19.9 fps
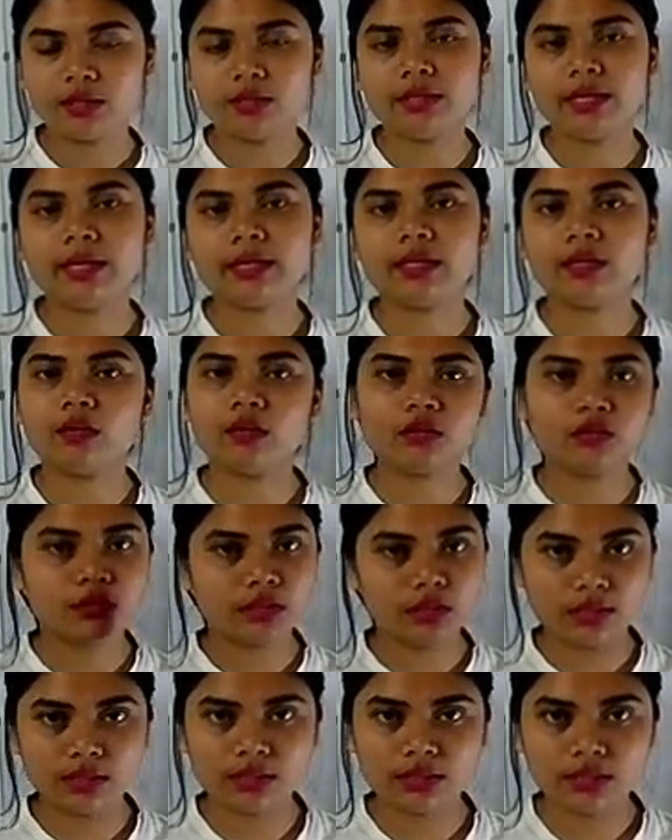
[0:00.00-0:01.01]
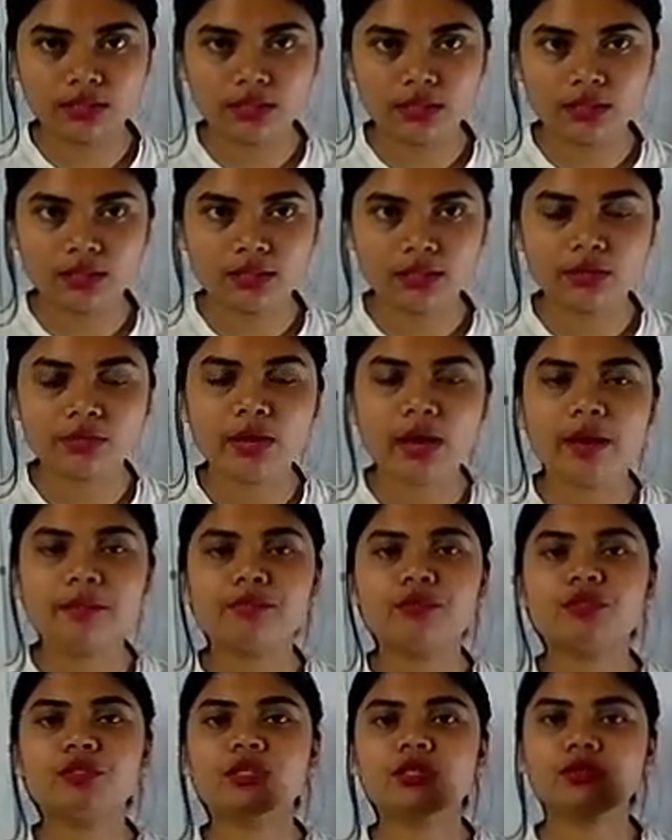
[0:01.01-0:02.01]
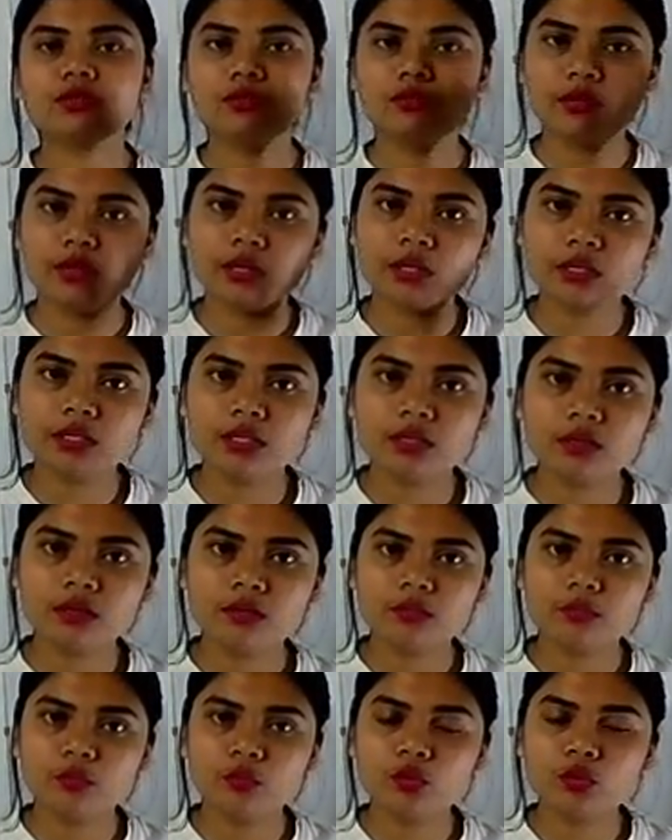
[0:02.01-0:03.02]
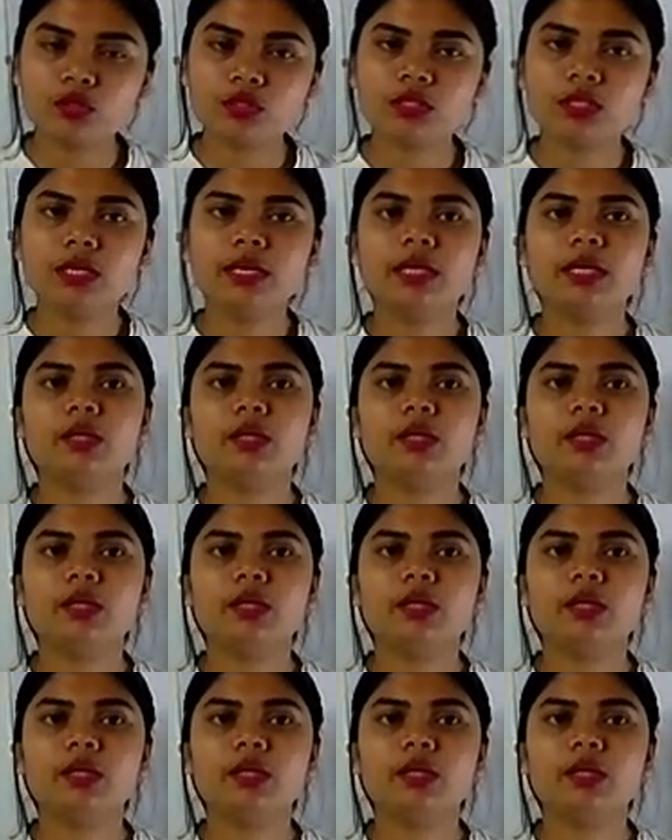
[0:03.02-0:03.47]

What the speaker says: That are all theoretical. You have to just read the books,